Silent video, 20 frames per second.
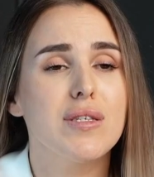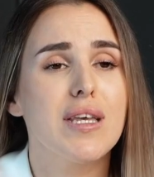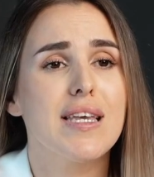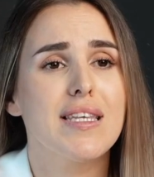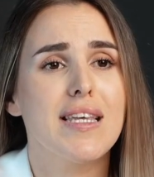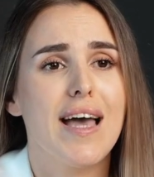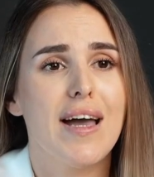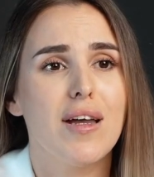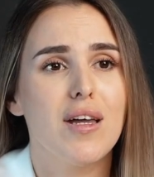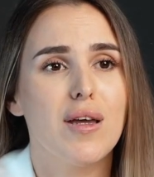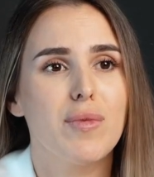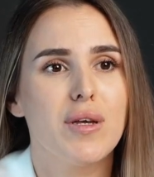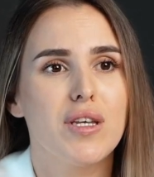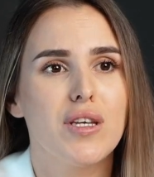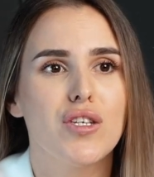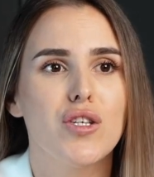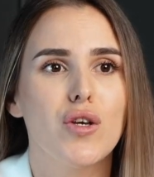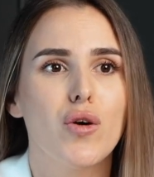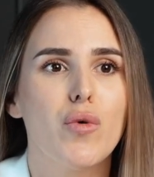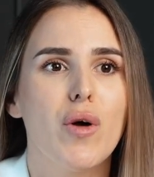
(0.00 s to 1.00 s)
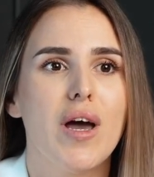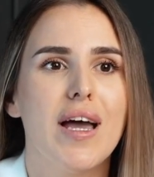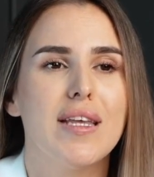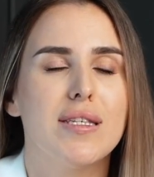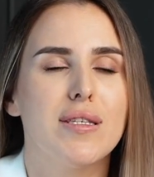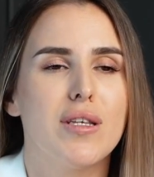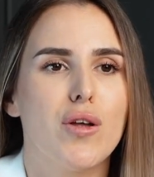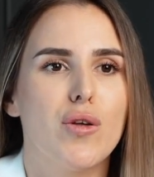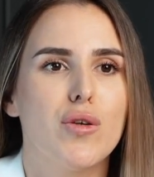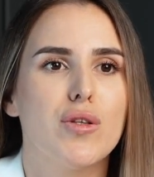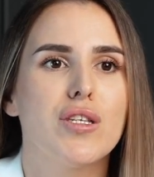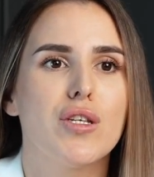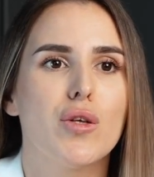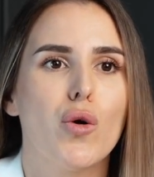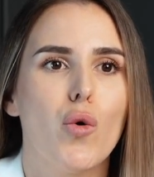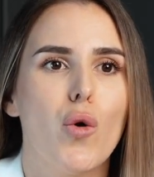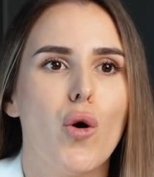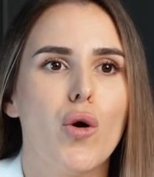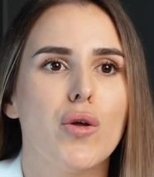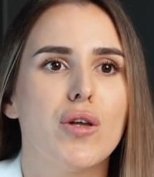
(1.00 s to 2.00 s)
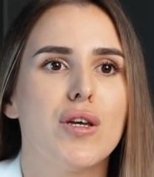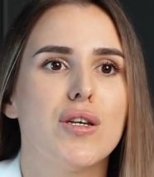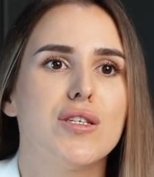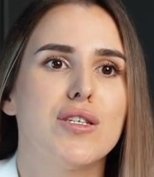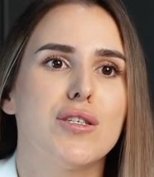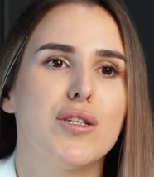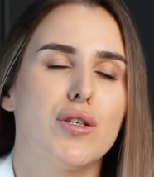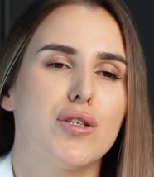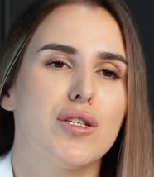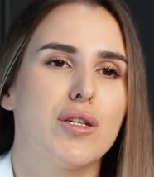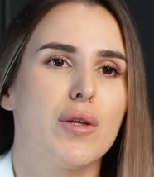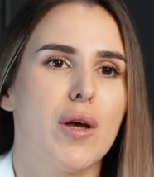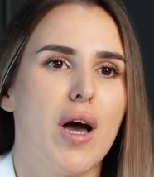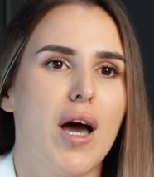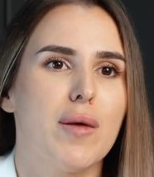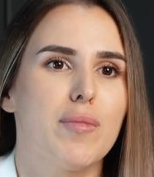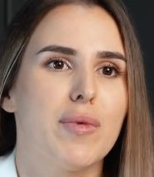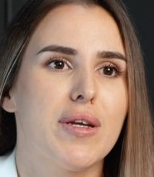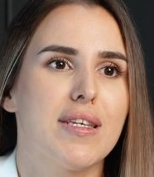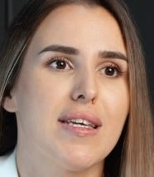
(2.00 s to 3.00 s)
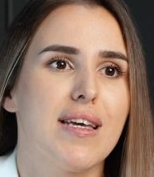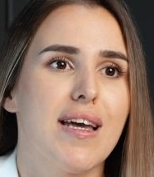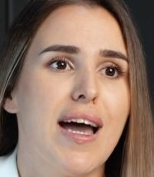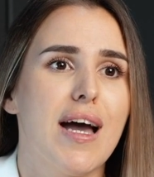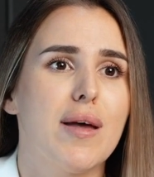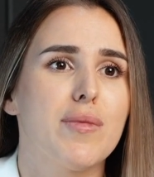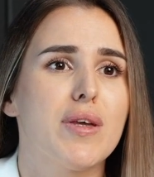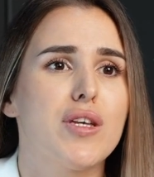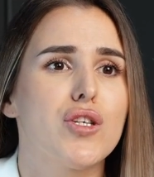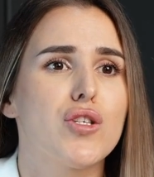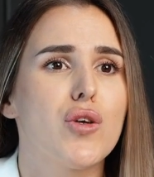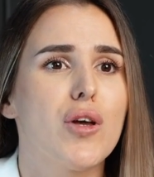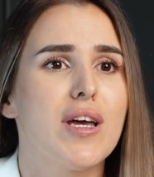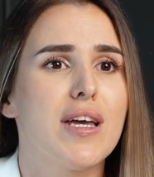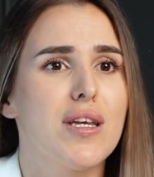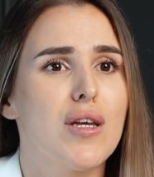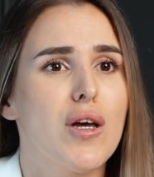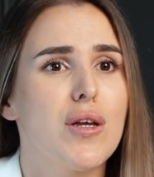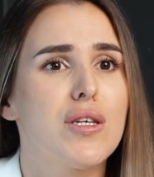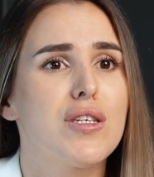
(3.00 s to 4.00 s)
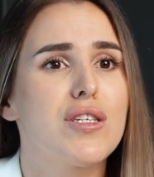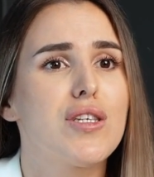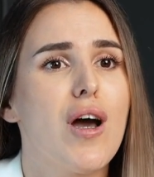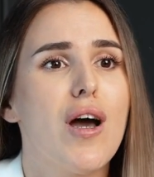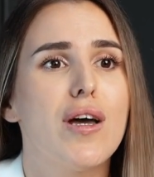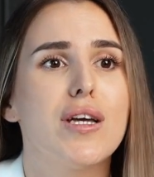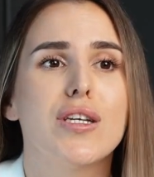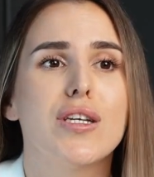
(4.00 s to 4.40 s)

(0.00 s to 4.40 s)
Exactly, because you're right. Those quotas, those allotments can't be traded on a stock